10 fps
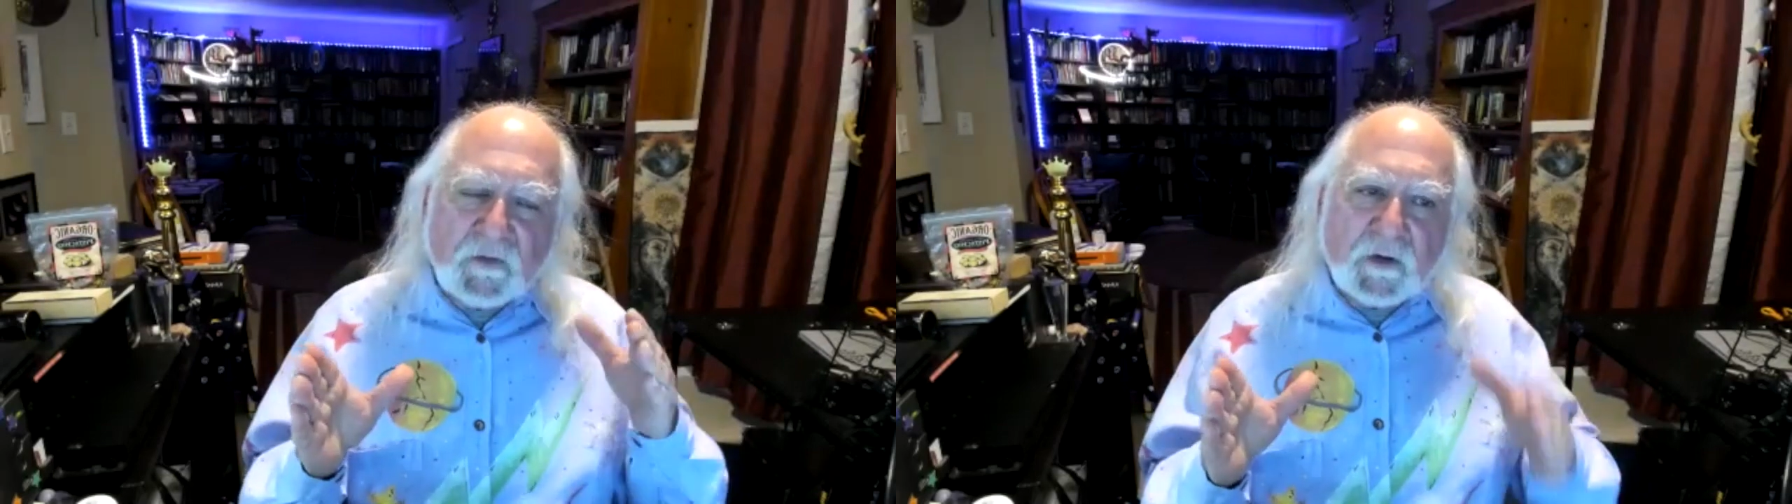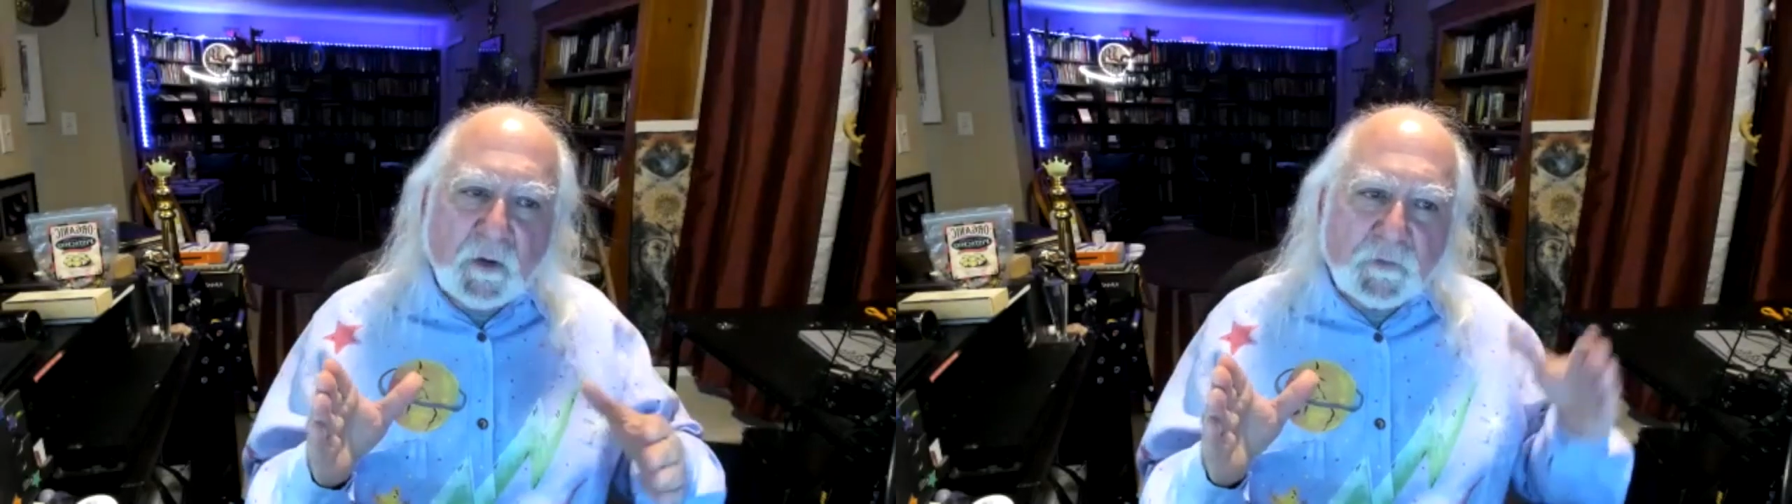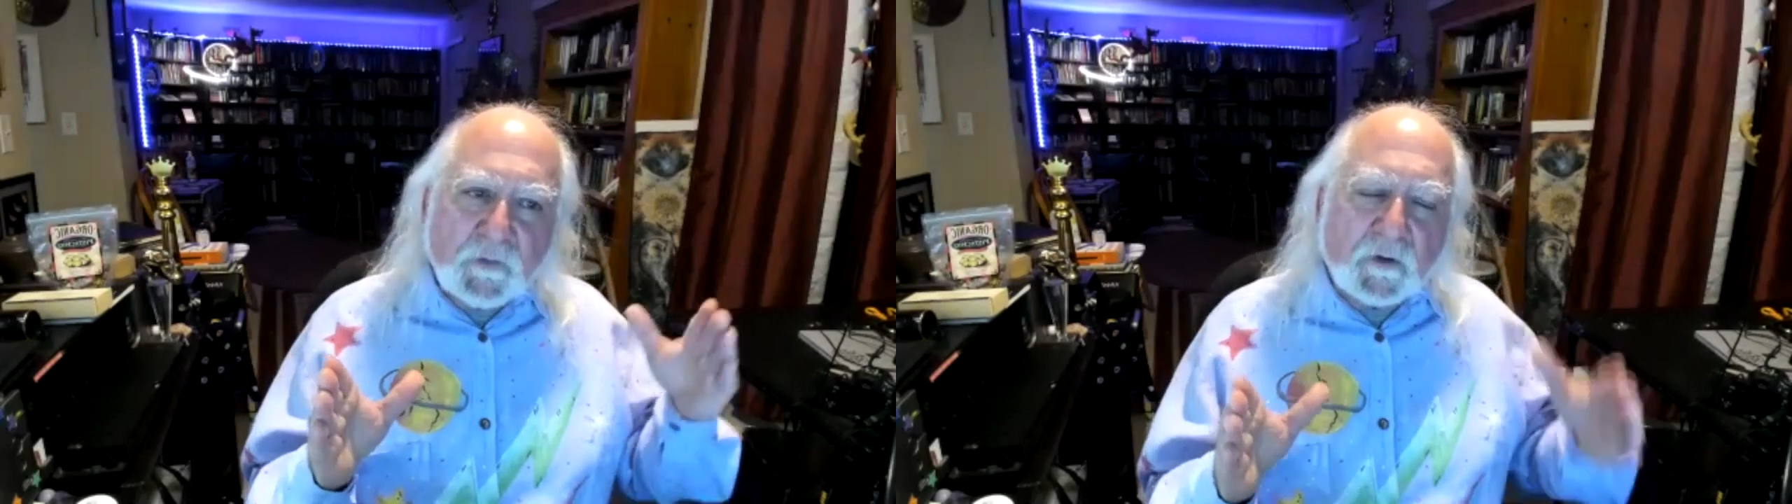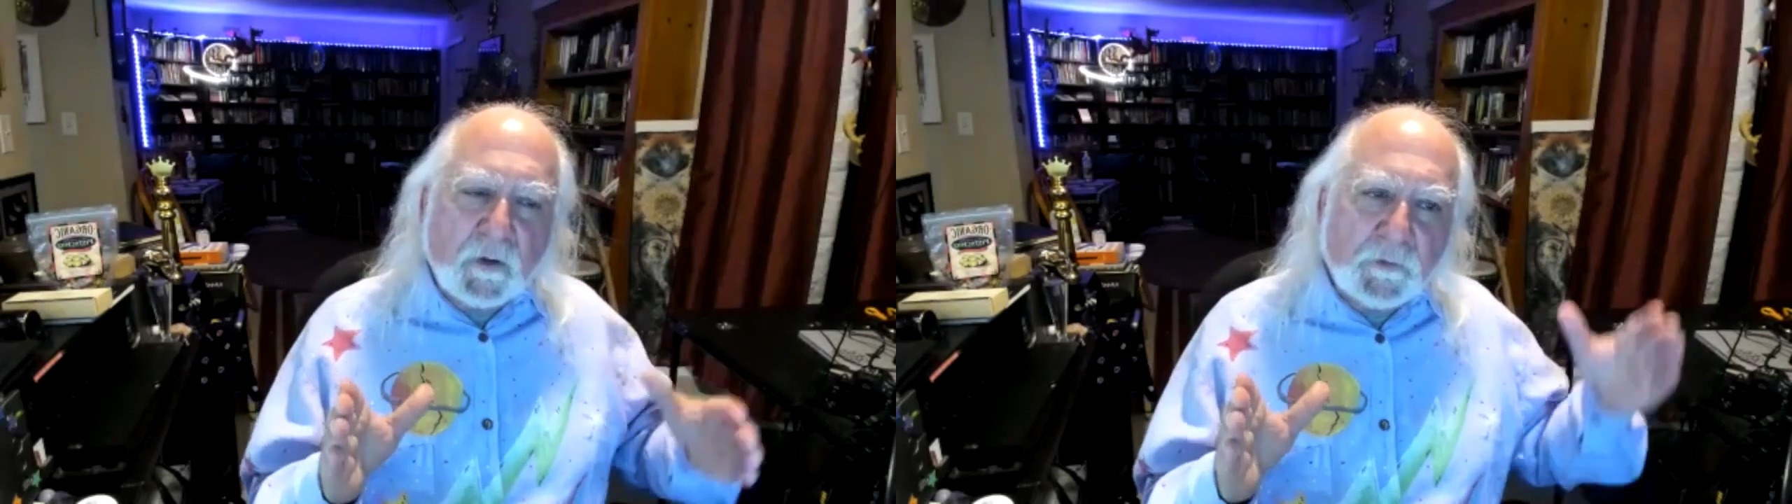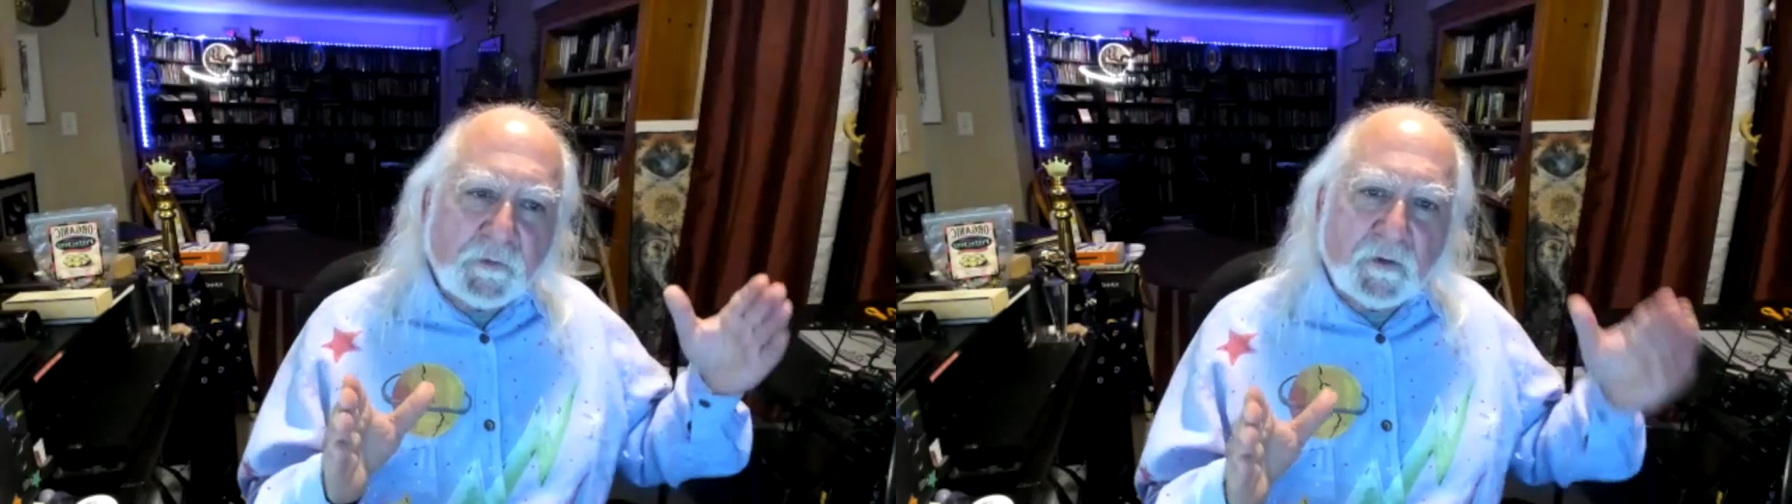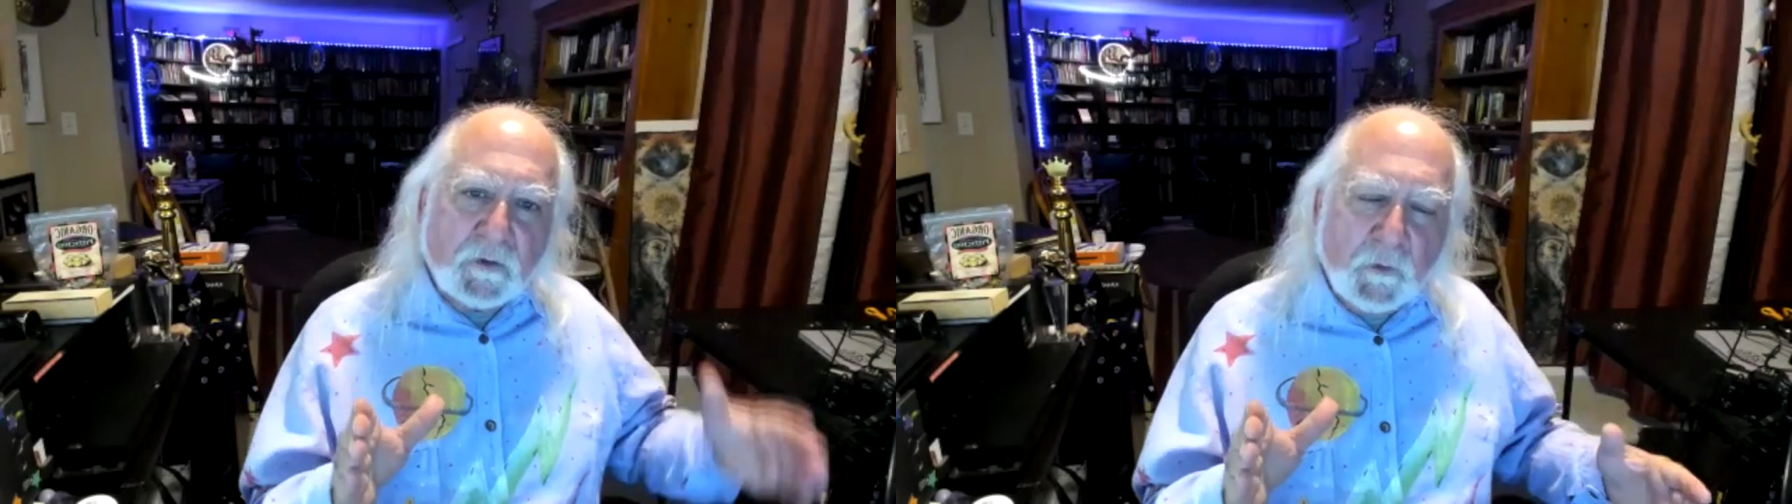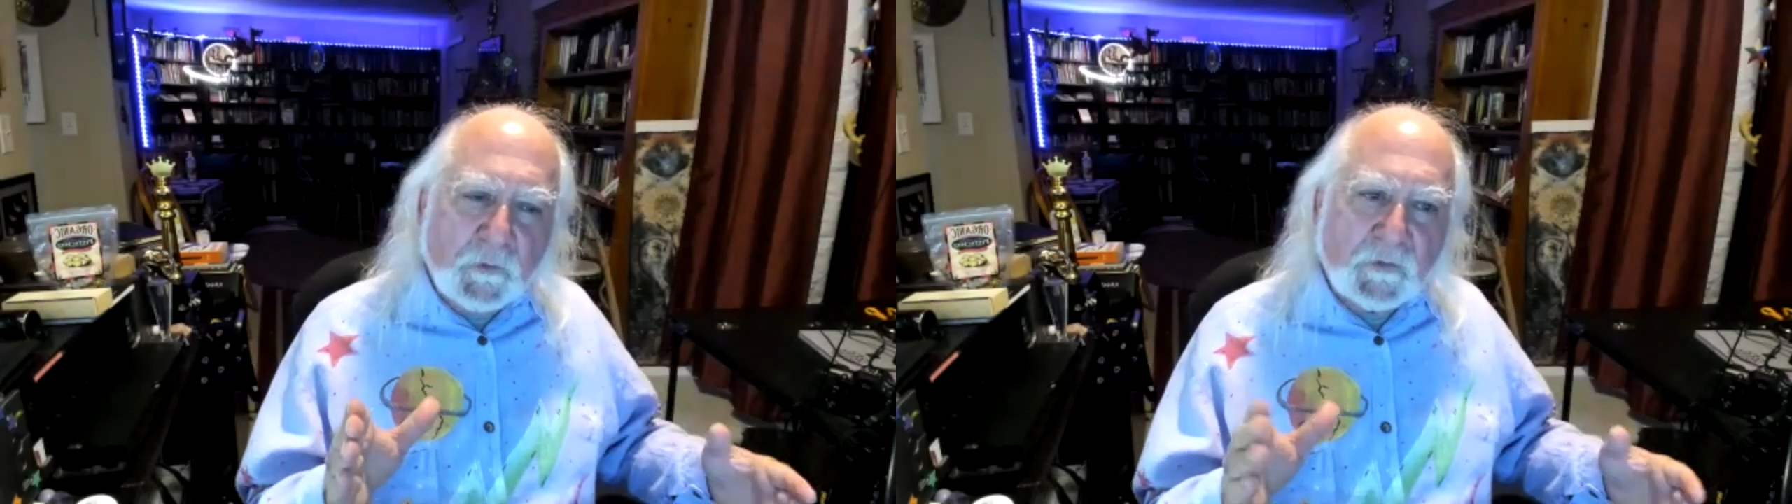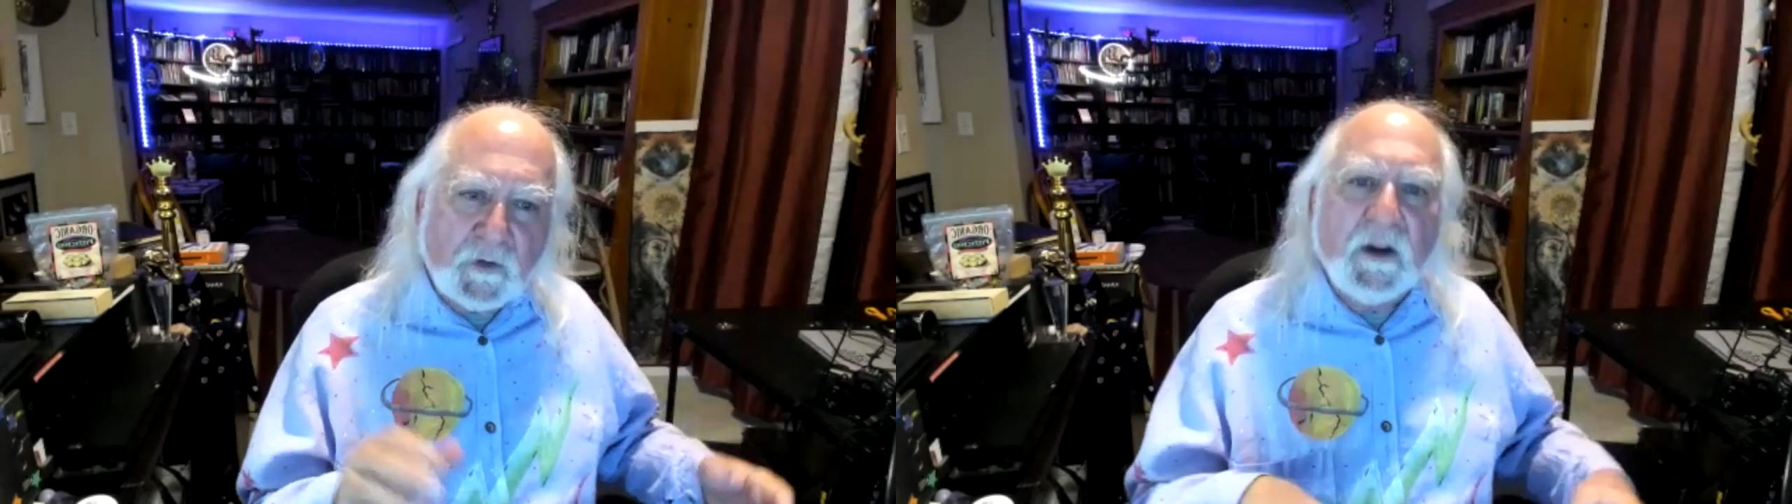closer and closer and
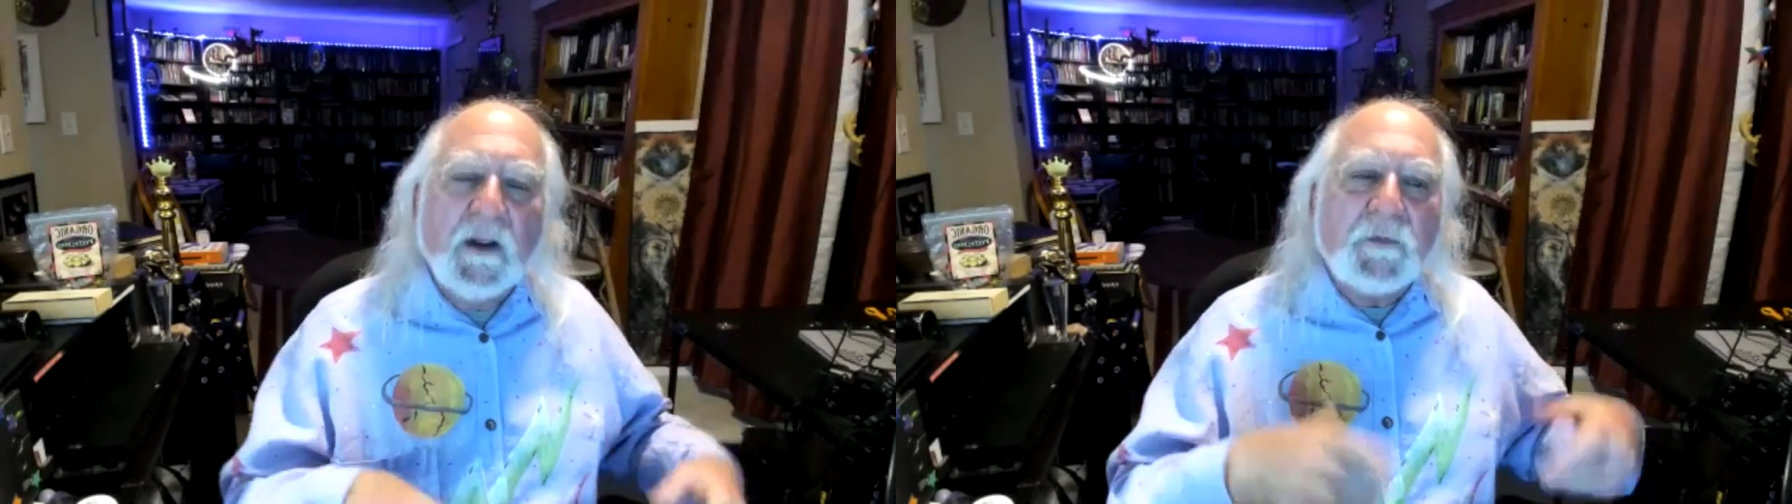closer